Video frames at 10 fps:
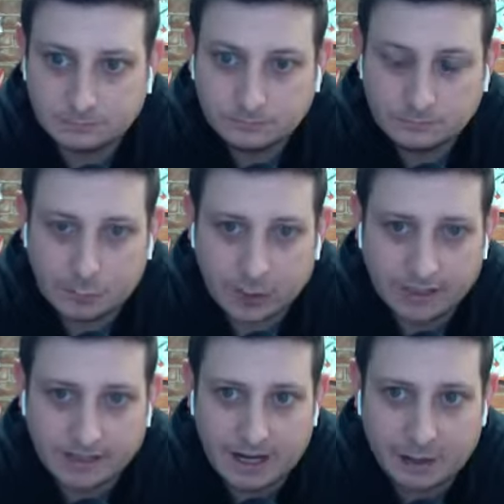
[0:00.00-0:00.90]

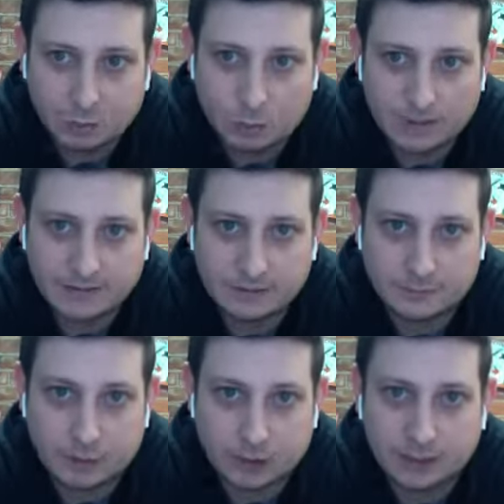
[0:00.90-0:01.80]
breaking down what is a
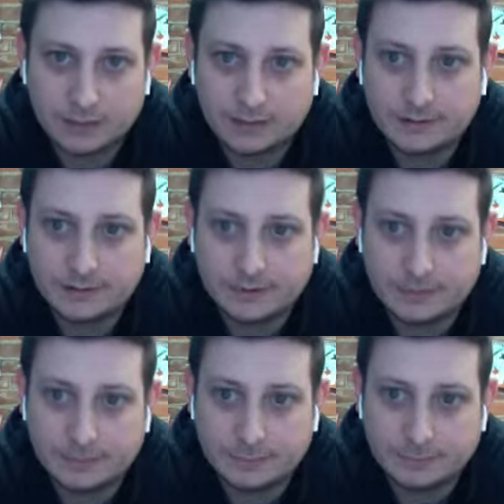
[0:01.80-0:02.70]
market,
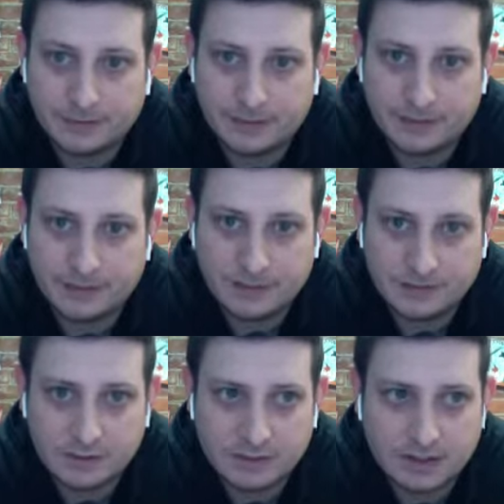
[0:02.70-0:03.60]
um, I think it's
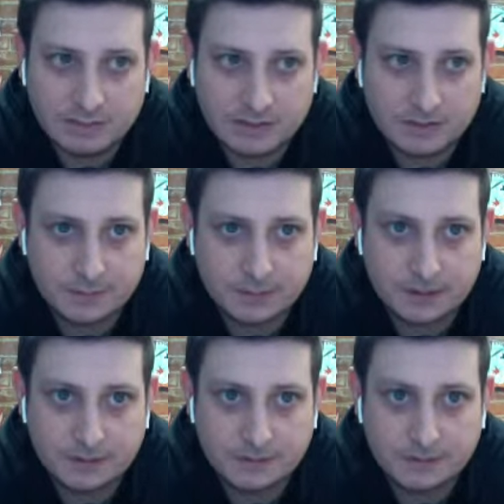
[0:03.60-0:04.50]
good to cover this
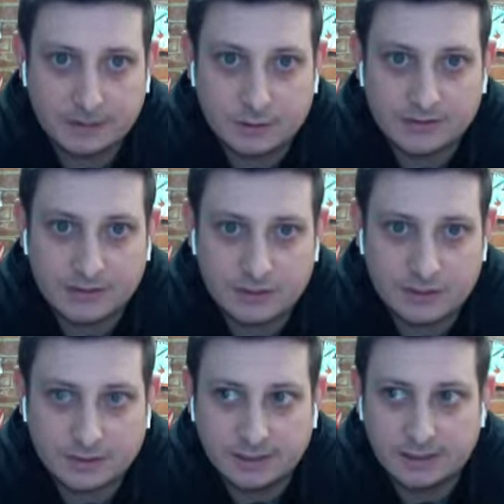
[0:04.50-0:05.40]
because you know
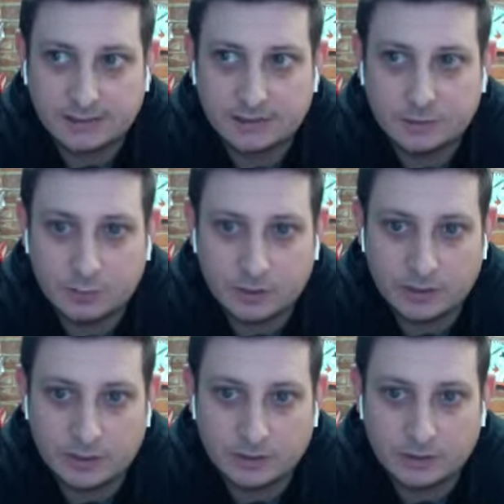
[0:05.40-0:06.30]
essentially when
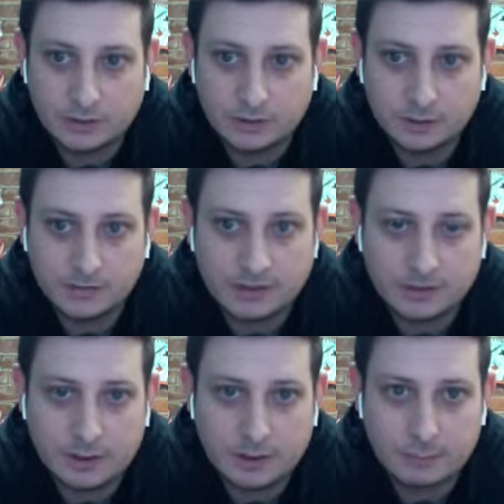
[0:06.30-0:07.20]
you're using a,
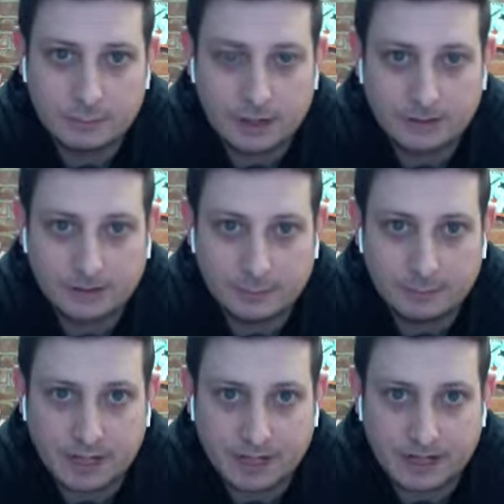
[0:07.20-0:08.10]
a product like
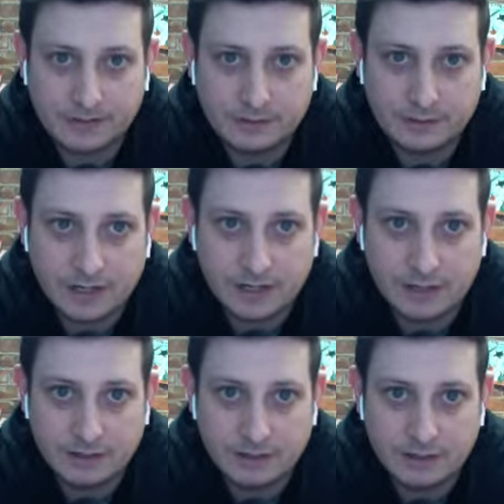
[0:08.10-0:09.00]
Binance or any
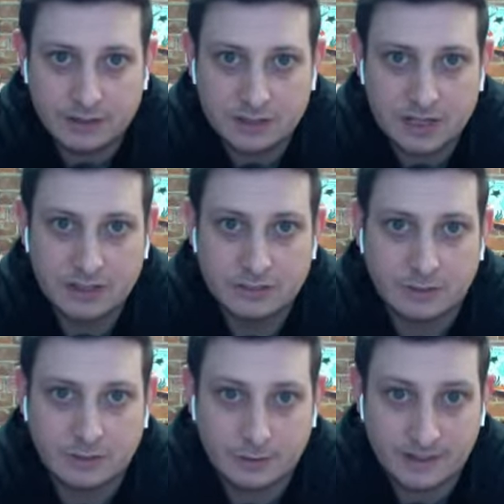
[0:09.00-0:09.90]
other exchange,
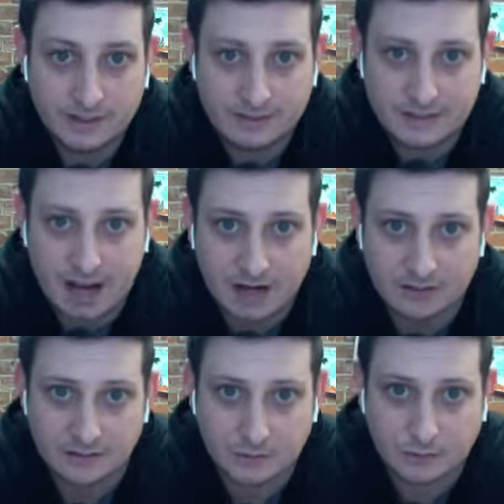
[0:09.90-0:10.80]
whether it be stocks
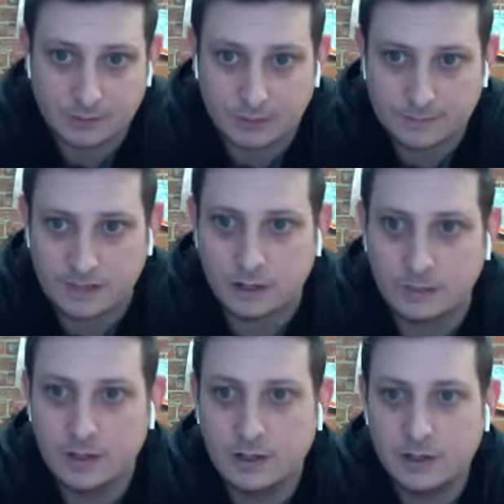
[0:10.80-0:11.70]
or crypto,
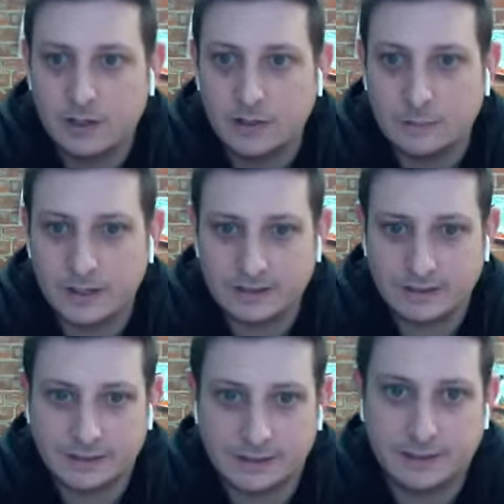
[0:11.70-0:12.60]
you're
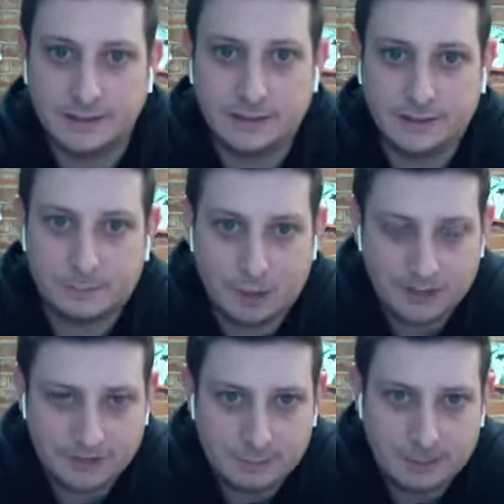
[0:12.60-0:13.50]
basically
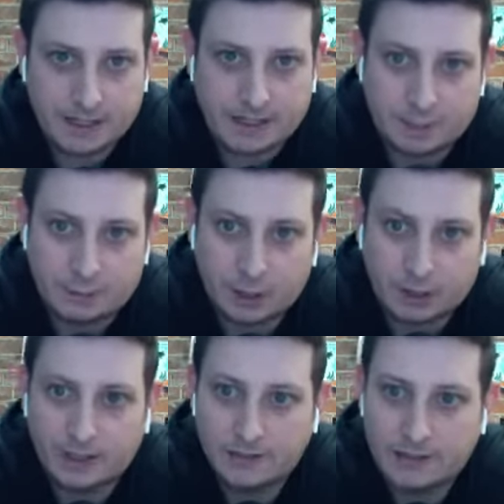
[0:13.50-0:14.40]
participating in a
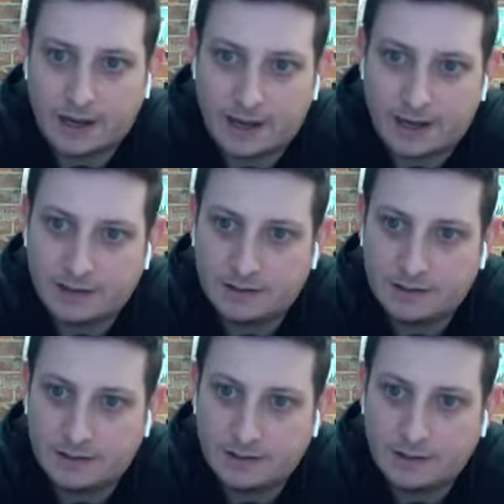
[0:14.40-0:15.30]
market and
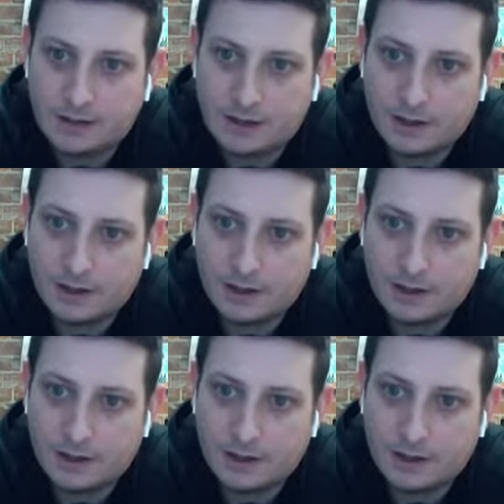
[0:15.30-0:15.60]
uh,